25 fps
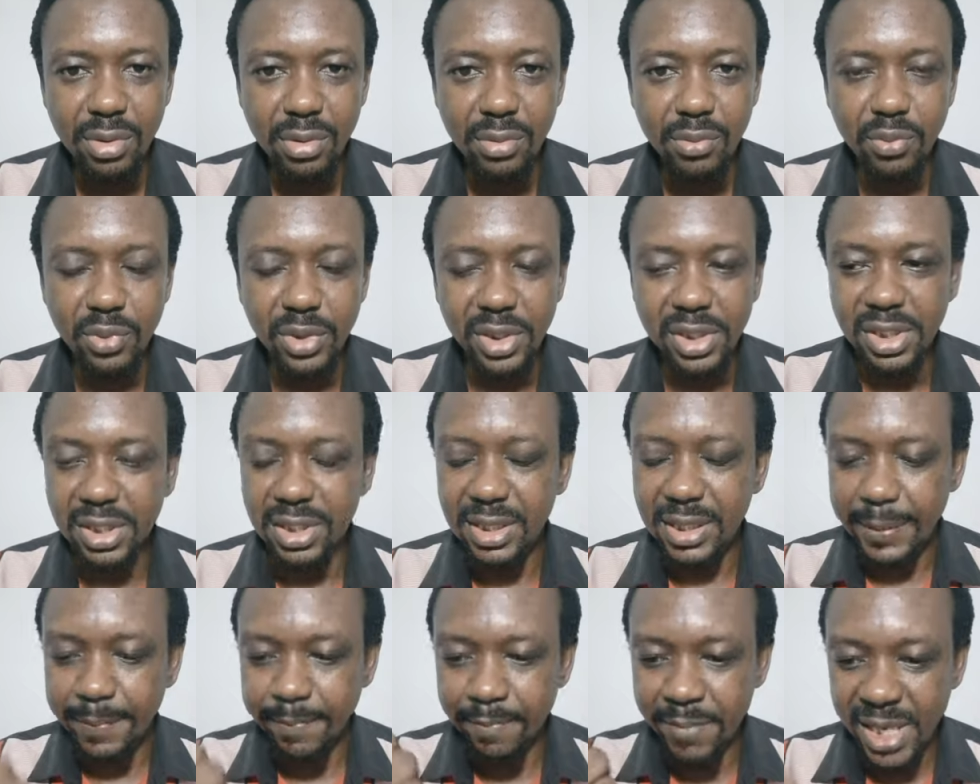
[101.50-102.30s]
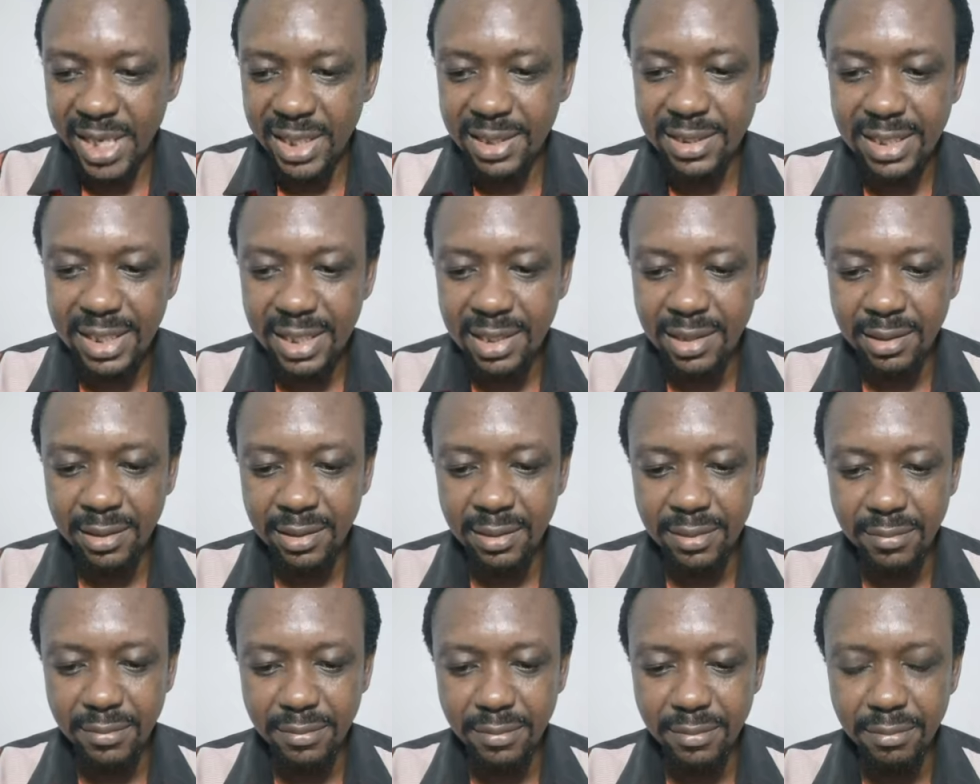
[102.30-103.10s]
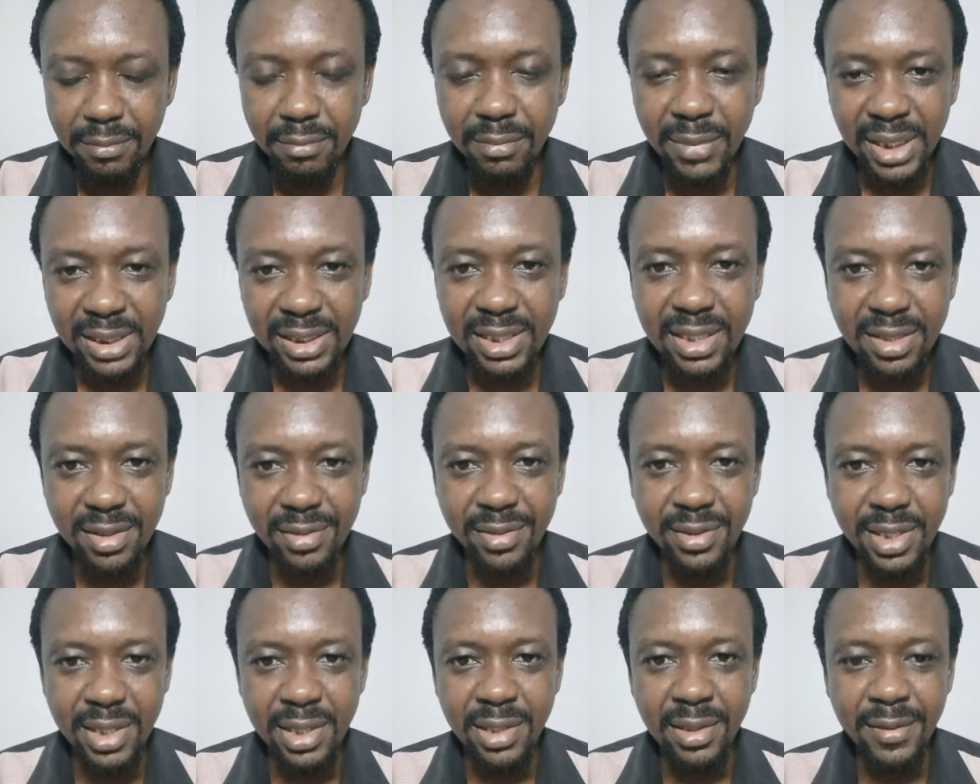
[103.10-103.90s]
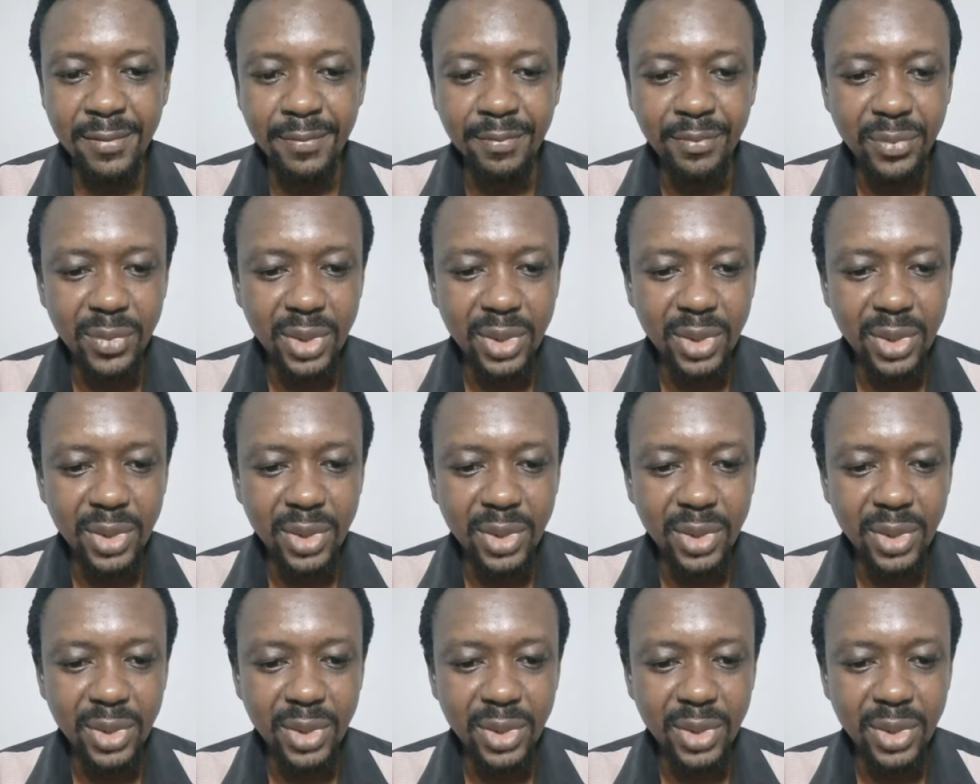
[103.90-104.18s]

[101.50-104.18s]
which is a metal material.